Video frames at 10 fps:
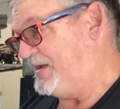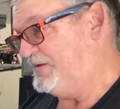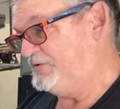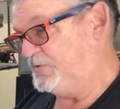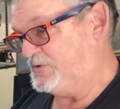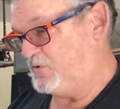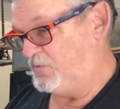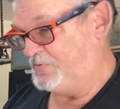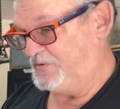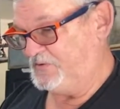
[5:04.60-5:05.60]
it is when you
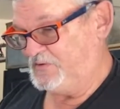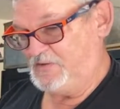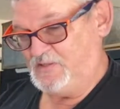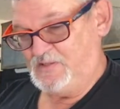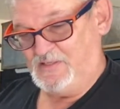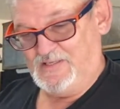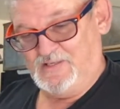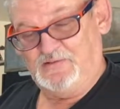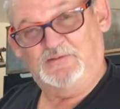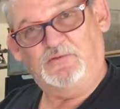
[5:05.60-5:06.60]
open it,
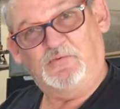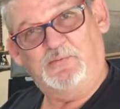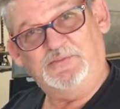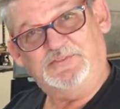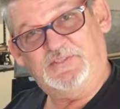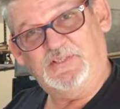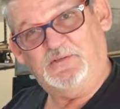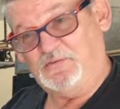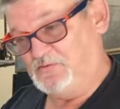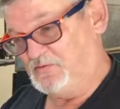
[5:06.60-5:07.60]
there's a rubber
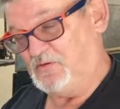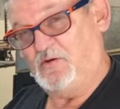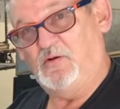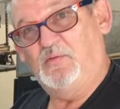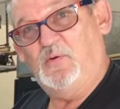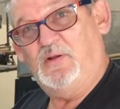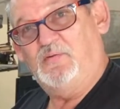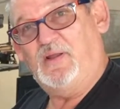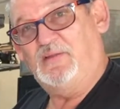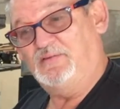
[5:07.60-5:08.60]
seal all the way
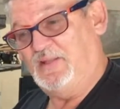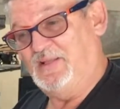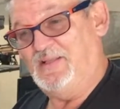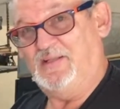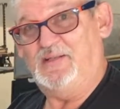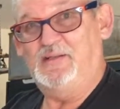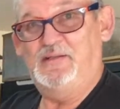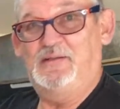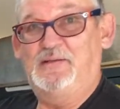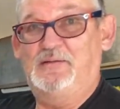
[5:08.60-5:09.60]
around the lid. I
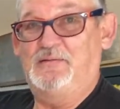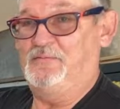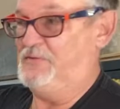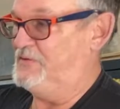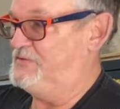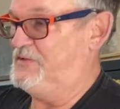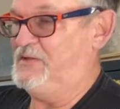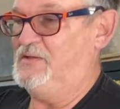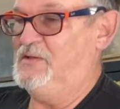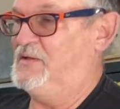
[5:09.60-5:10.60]
don't know if you can see
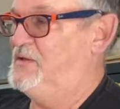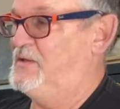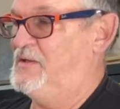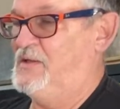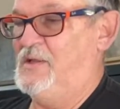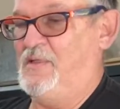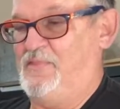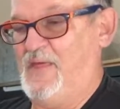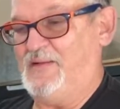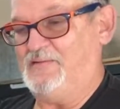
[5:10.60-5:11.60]
it.
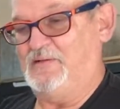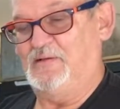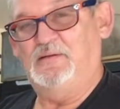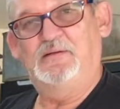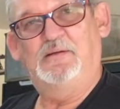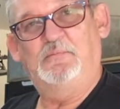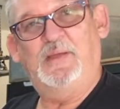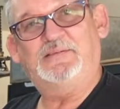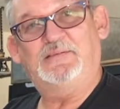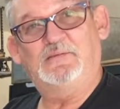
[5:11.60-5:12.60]
That
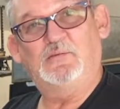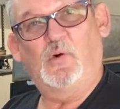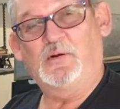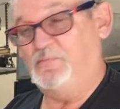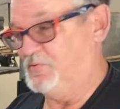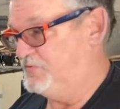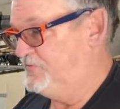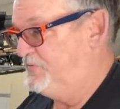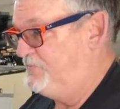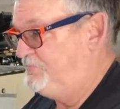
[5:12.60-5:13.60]
makes it waterproof.
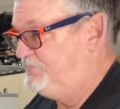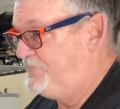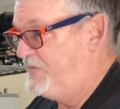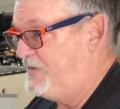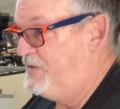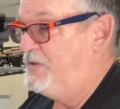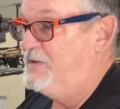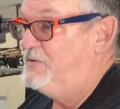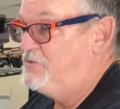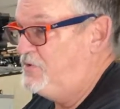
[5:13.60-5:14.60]

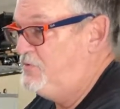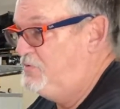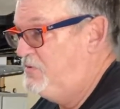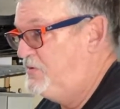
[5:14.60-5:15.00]
2,